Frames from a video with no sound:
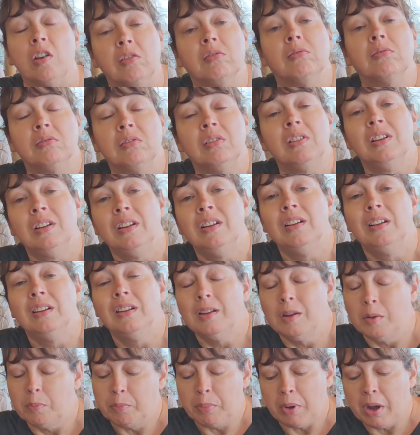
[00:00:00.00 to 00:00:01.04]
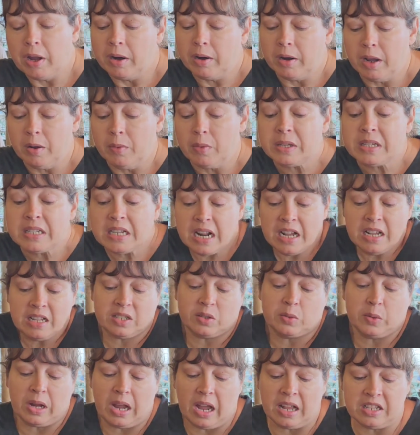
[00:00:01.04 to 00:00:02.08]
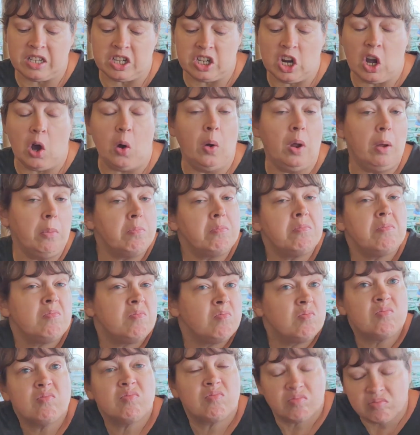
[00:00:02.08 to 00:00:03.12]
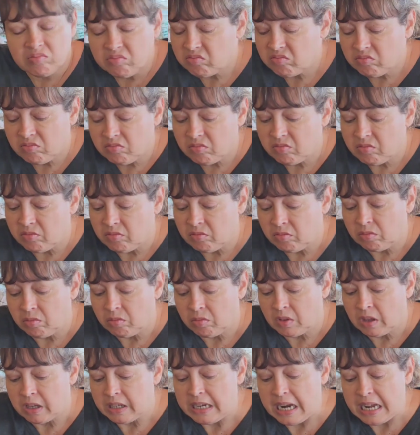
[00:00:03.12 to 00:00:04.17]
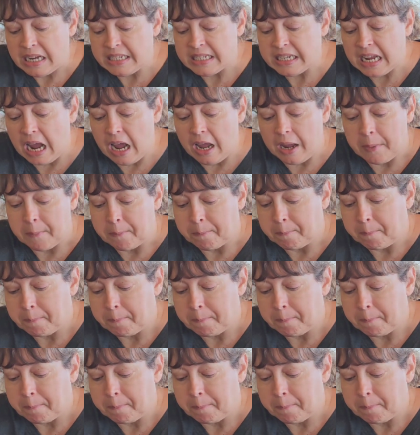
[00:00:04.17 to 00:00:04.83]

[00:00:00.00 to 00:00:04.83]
Yeah. But it was nice. We got to know him. Yep. Nice guy.